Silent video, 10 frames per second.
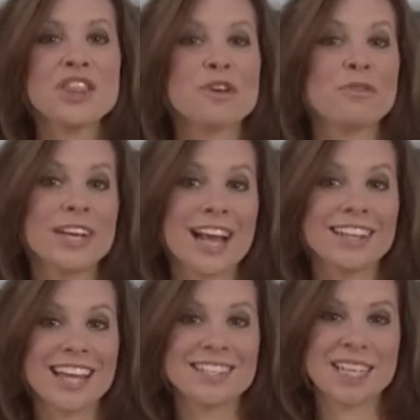The Fresnel
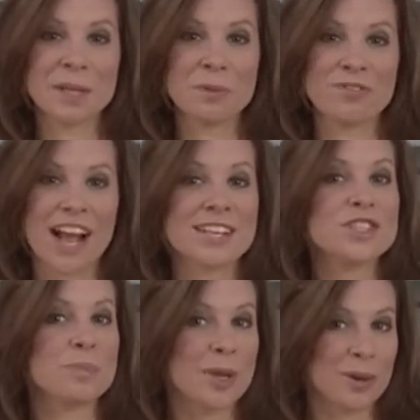lensing
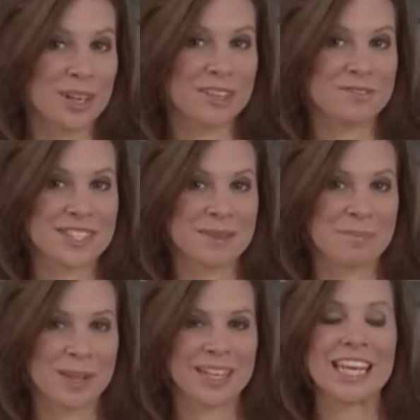provides superior
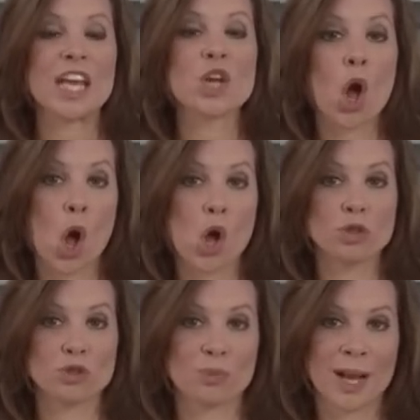visibility in
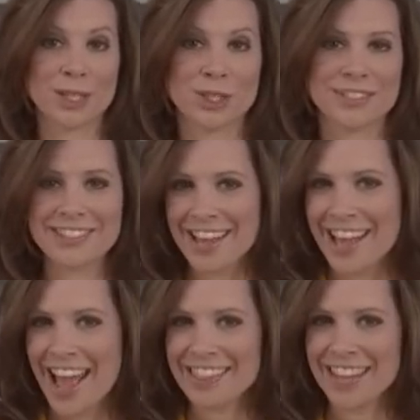all directions,
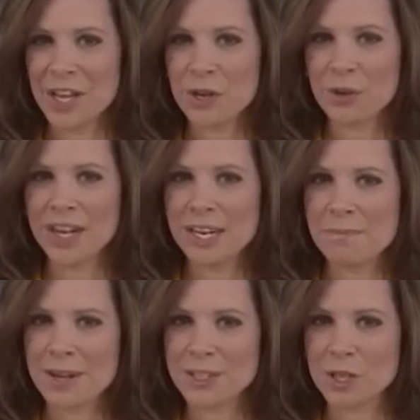and the
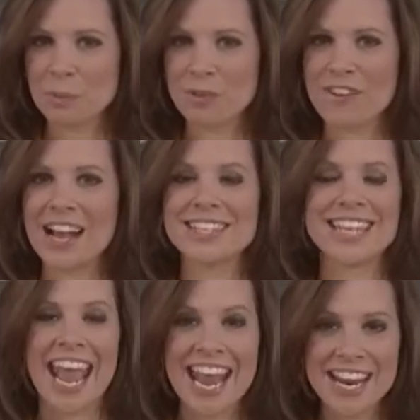integrated buzzer
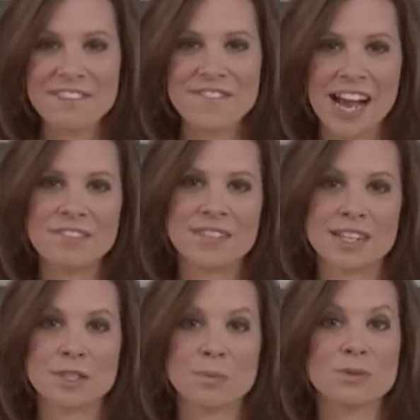provides 85
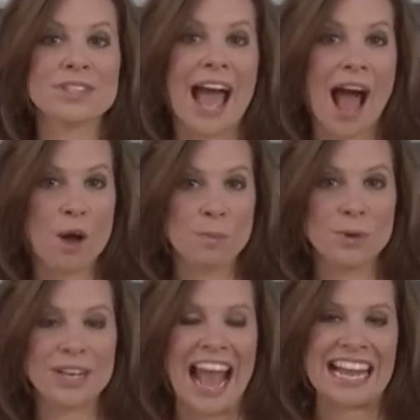decibels
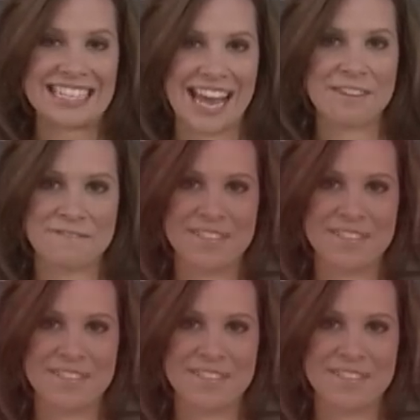output at 10